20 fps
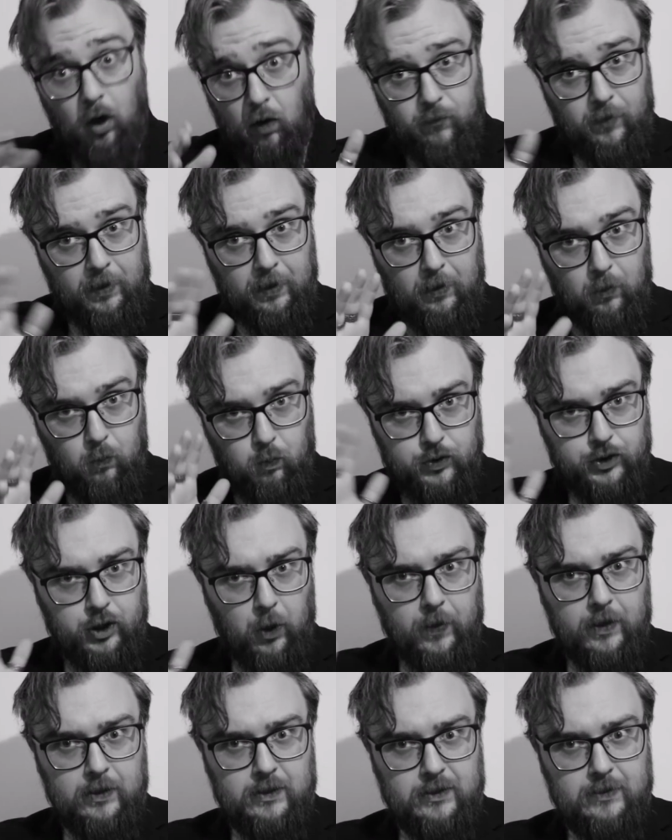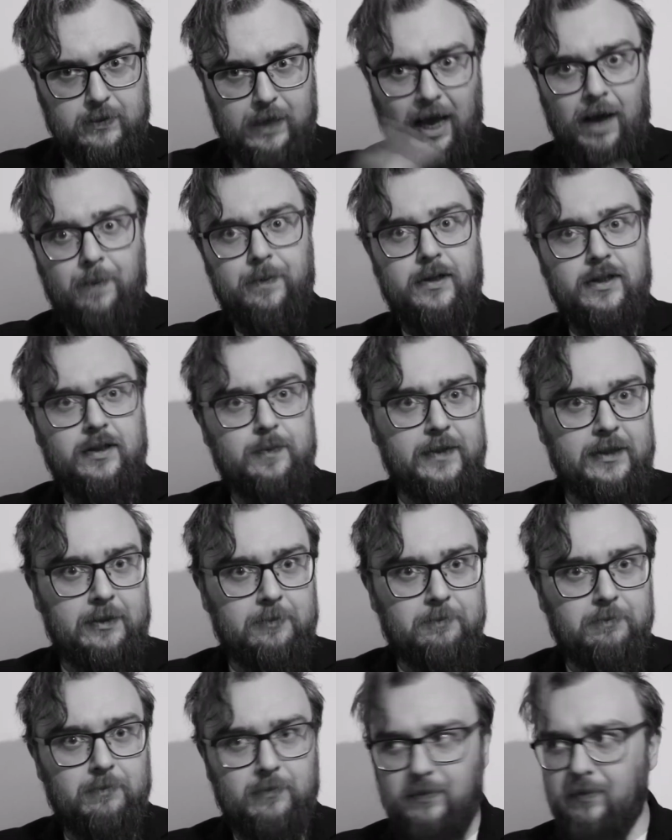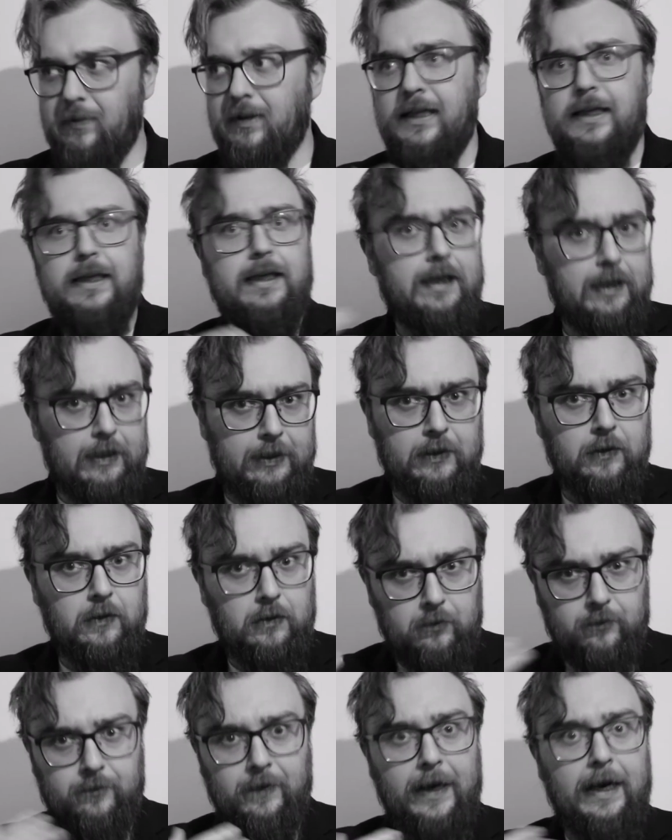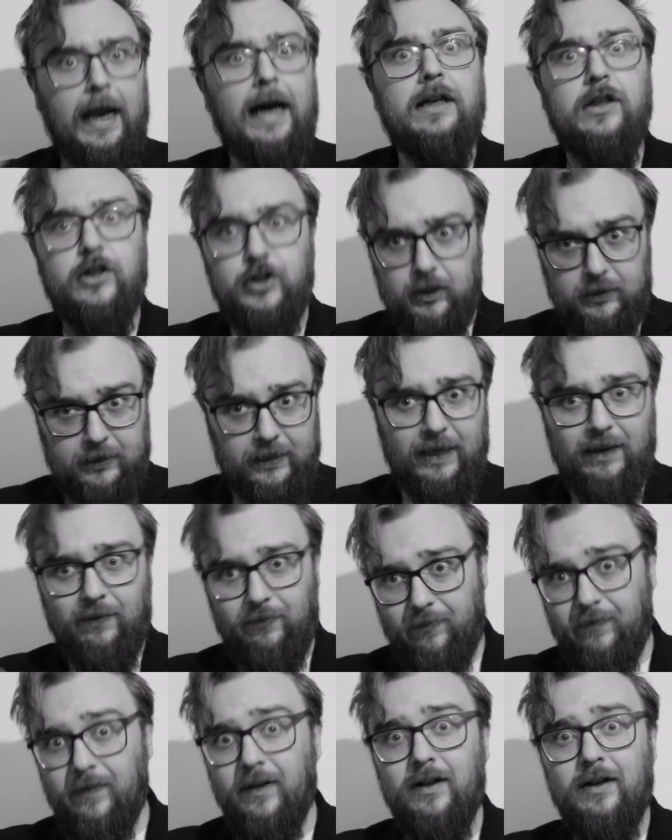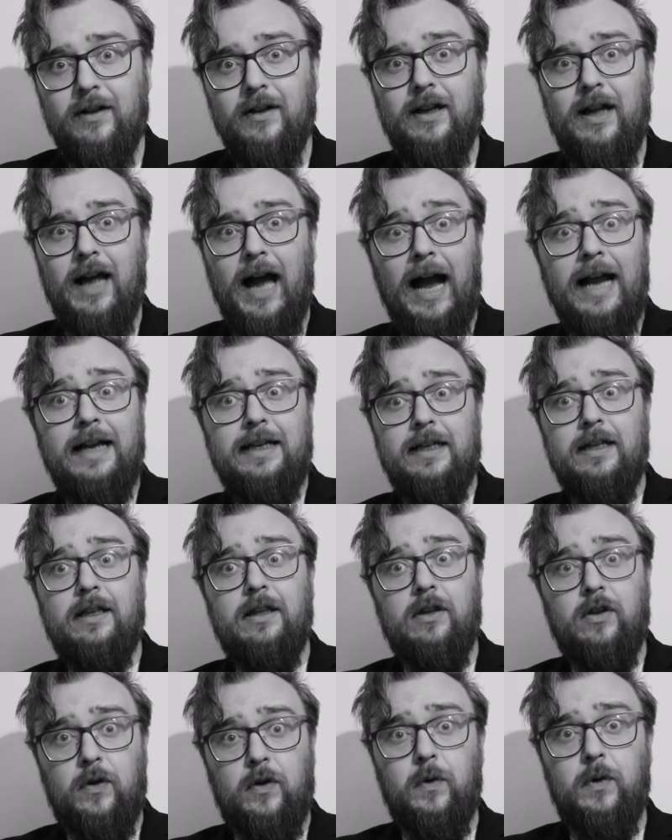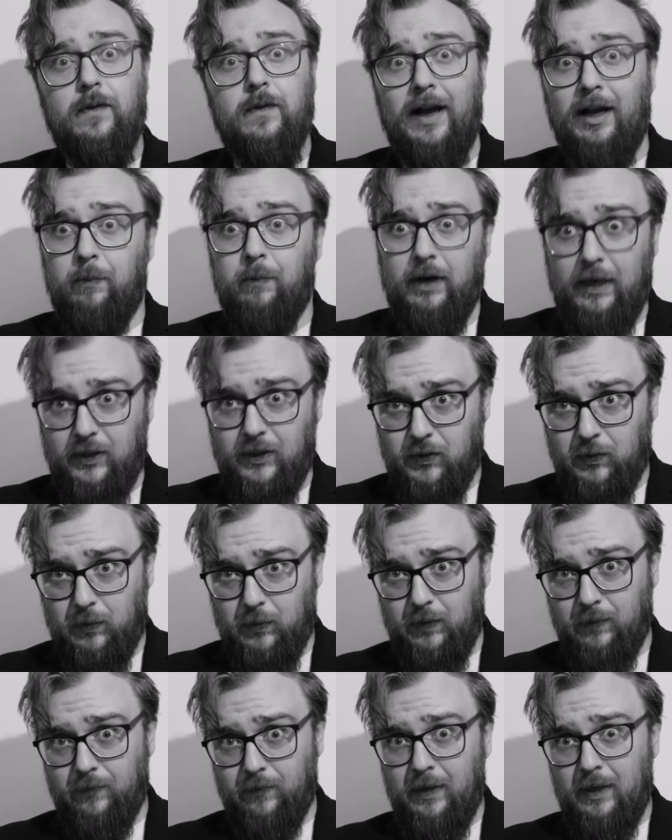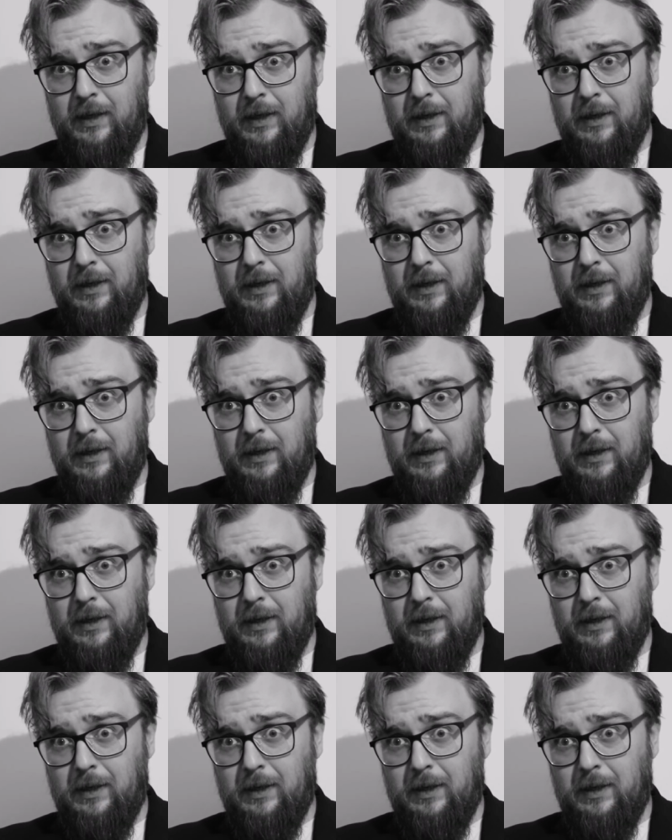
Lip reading: Nothing was going to happen to me legally or financially if I didn't do that, but I'd sort of